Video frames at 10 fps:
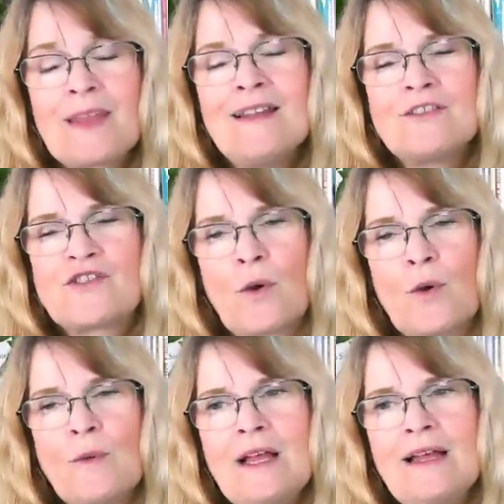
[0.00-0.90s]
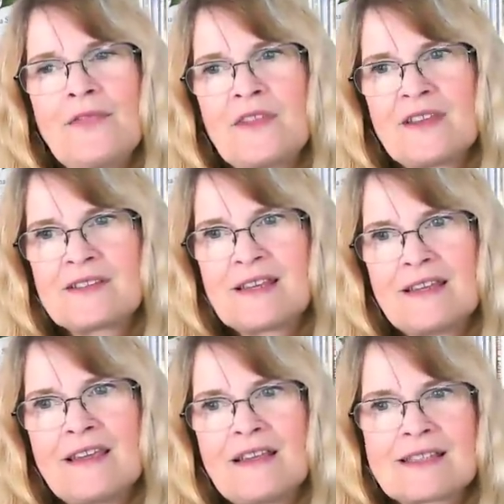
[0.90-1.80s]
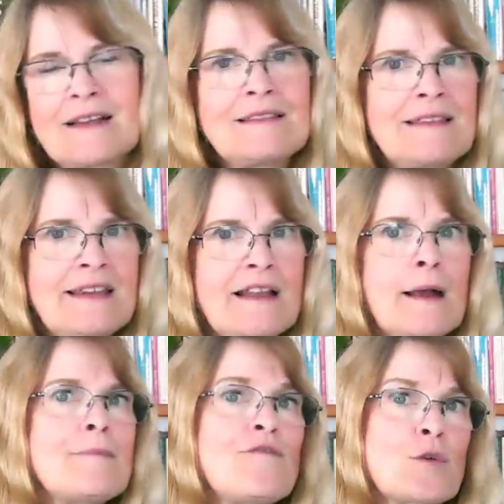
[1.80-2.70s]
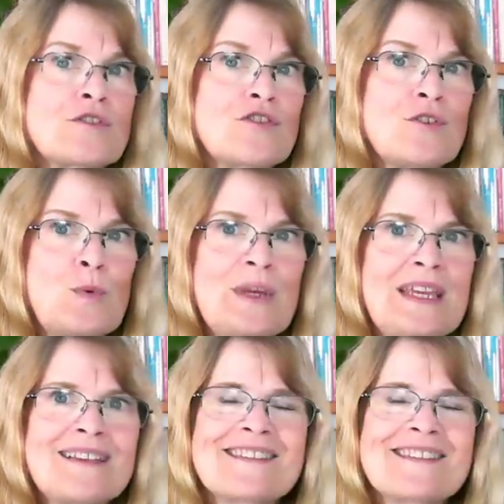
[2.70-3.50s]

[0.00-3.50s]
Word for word: so this is lit up for two weeks,